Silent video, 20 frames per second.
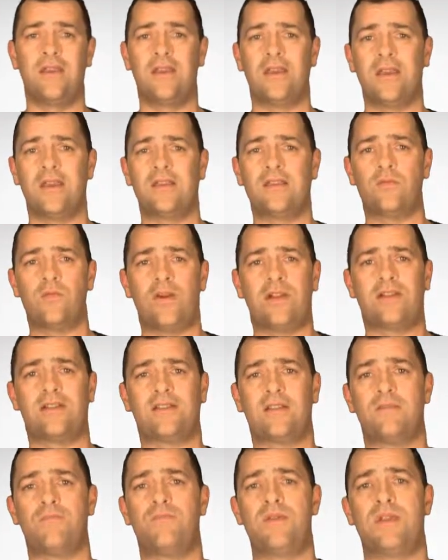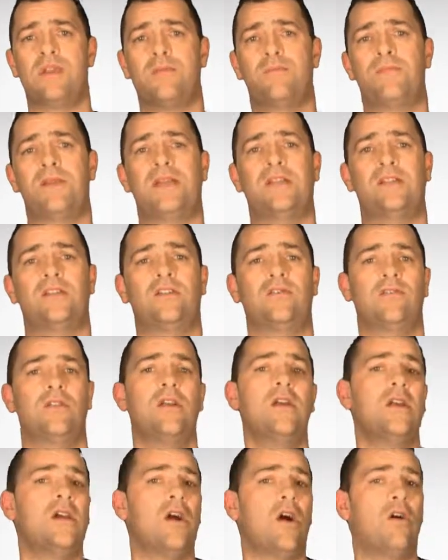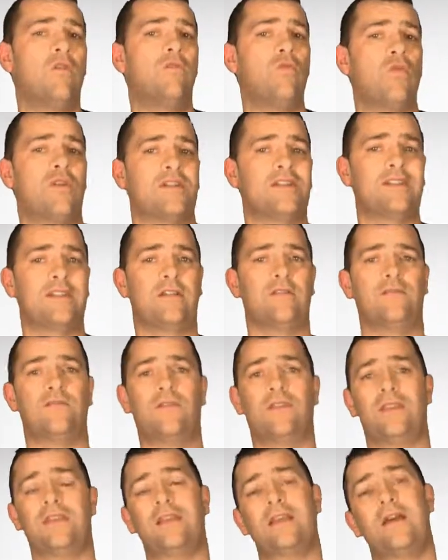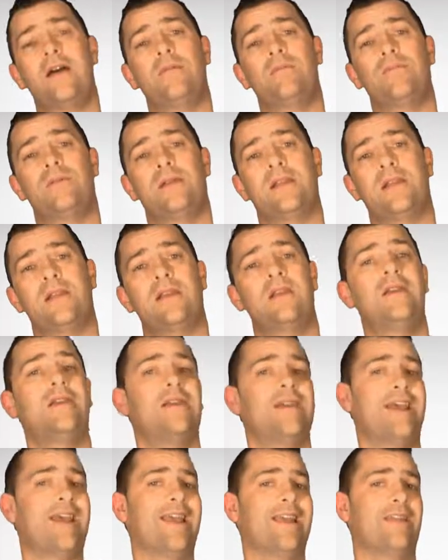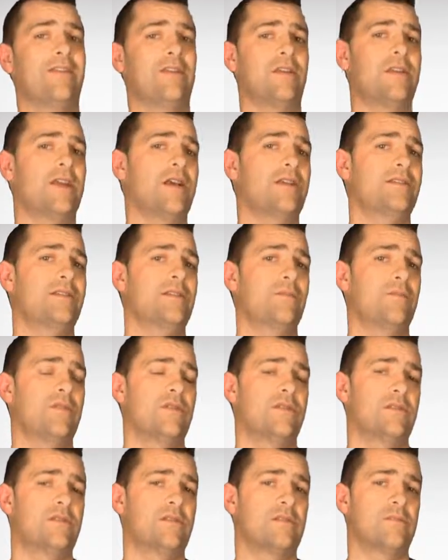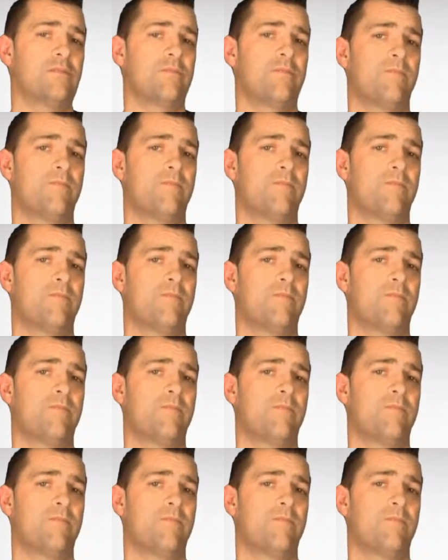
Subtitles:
as well as the bigger picture of what's in it for the company and the customers.